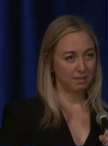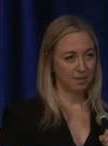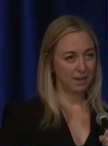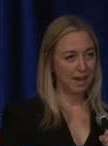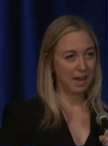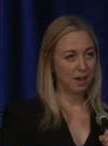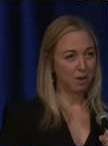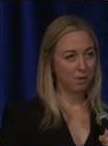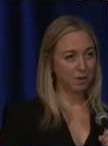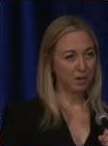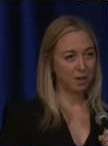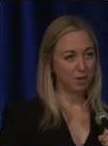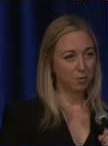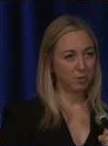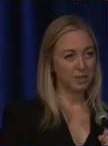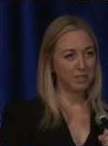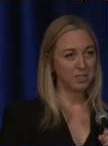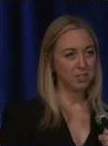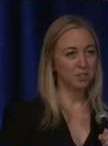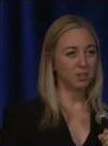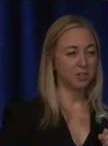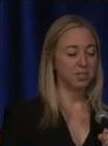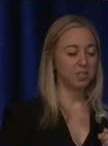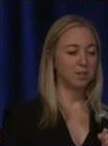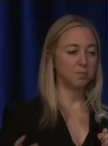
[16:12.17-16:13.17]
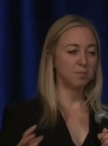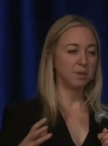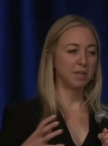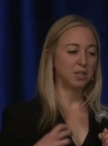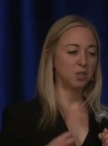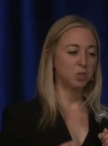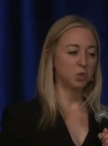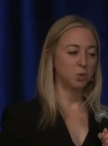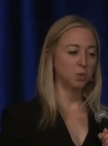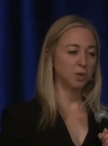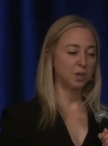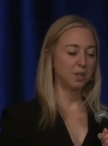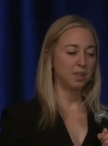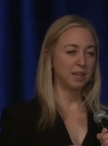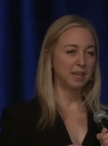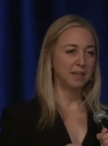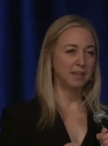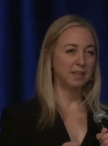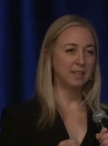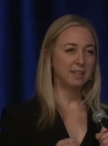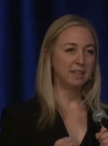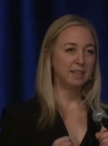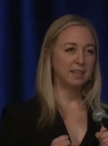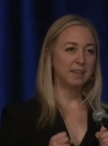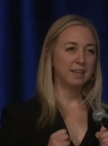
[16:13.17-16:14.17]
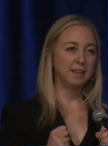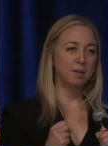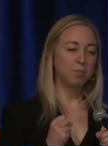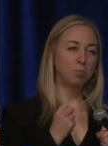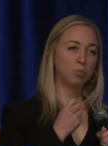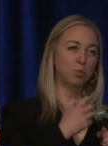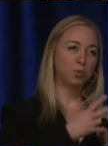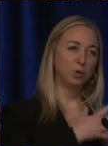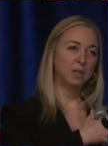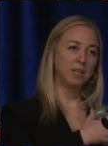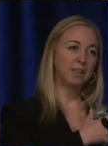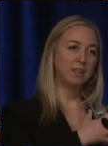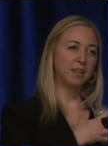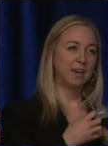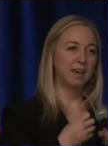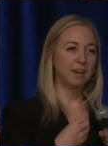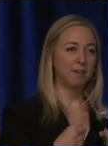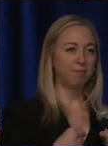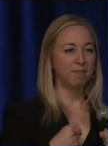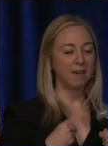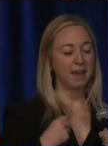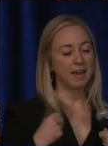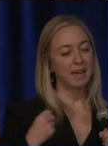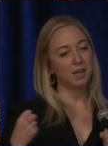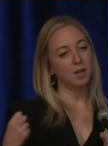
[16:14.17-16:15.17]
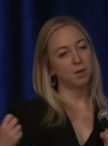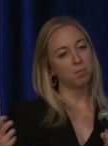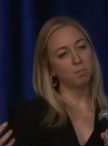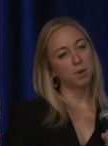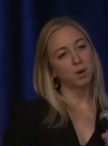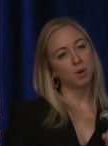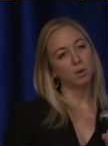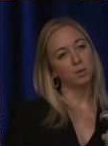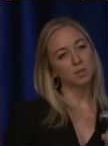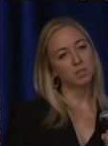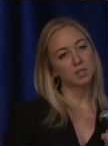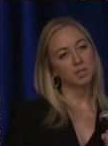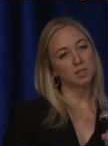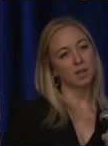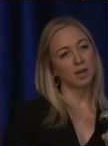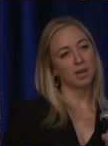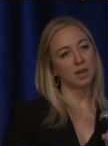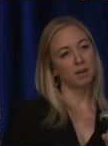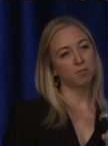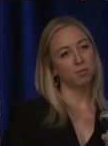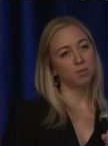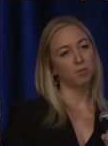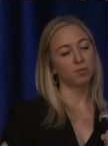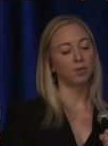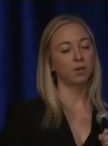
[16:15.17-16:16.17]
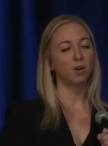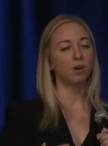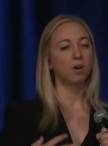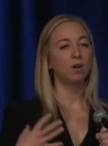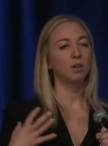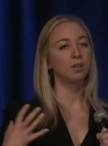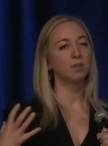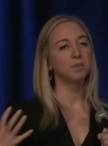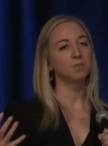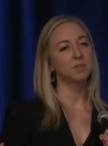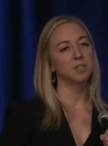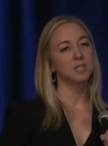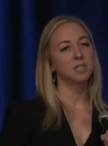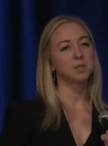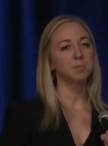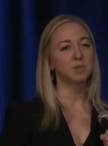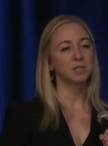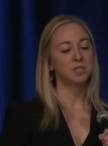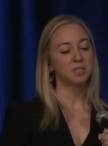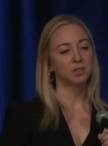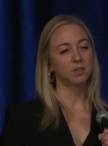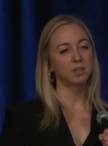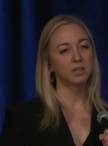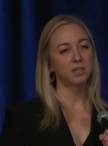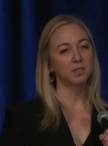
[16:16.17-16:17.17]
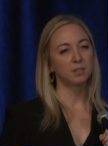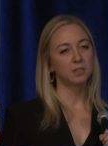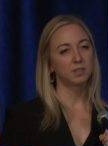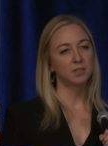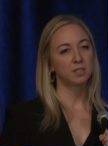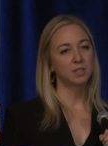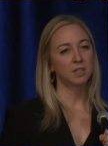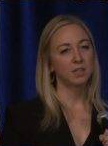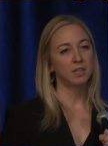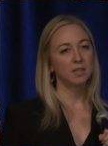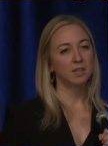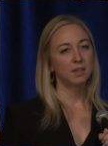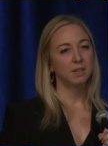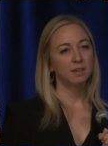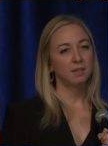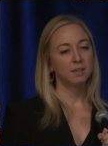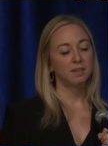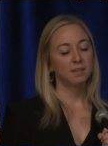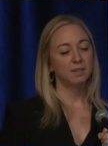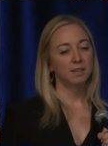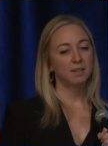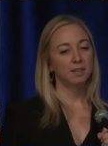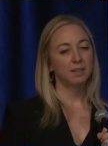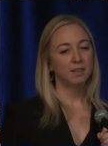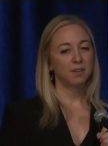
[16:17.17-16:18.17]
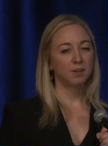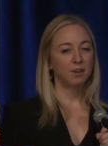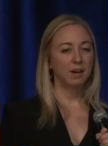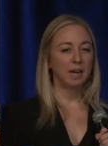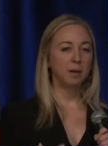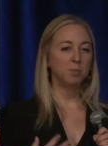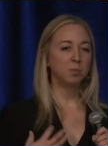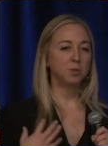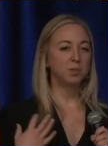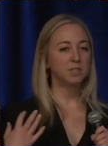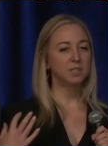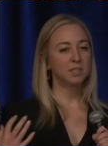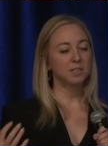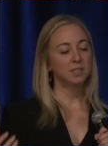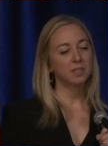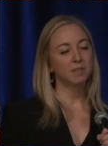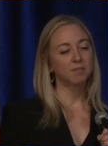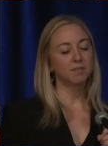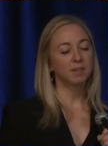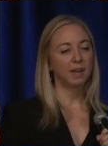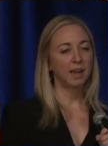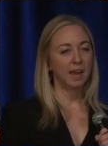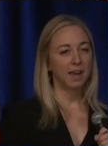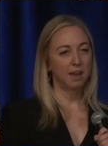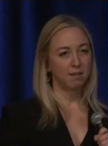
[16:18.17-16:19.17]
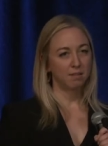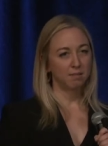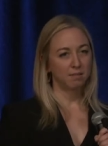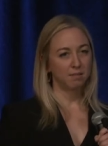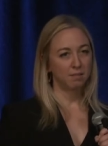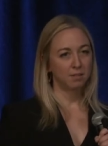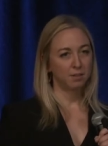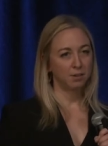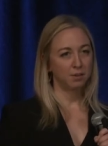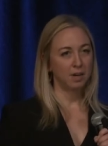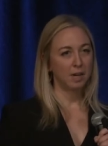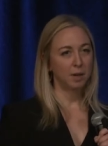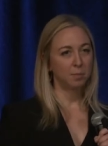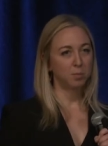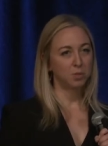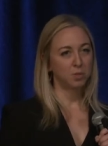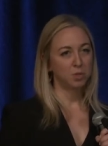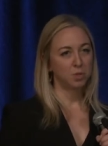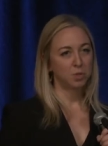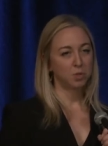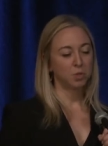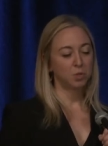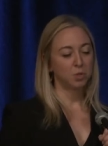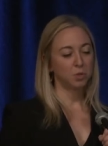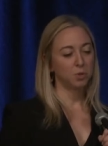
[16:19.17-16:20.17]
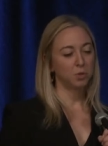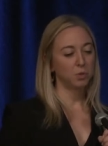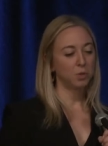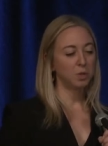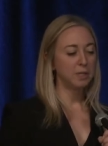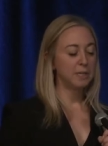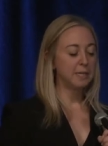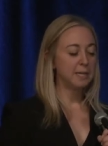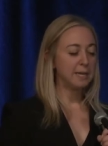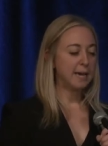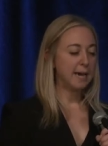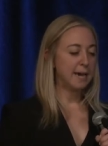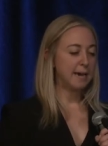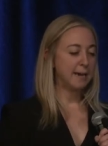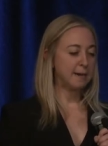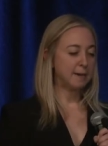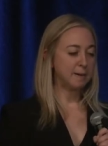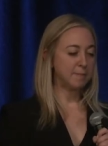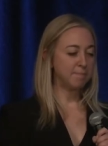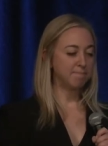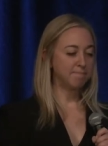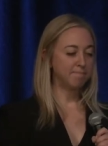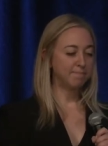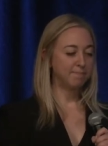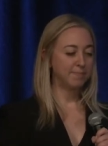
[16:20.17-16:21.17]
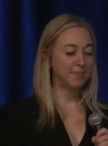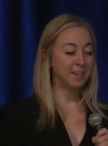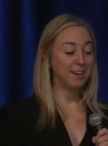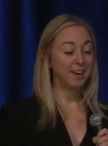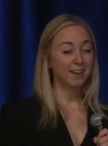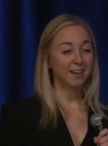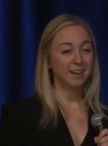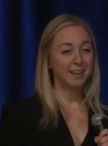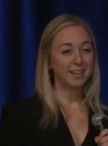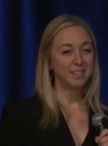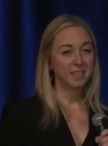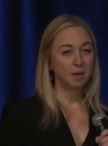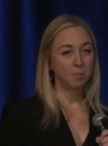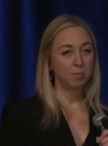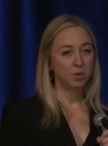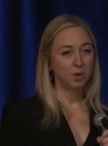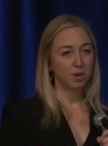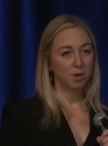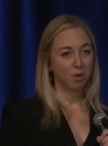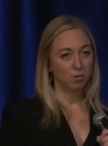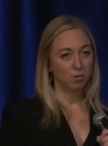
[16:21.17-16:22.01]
How can we start to make sure that pre-life and post-life for all of these materials, they're able to live again. They're able to um, not end up in an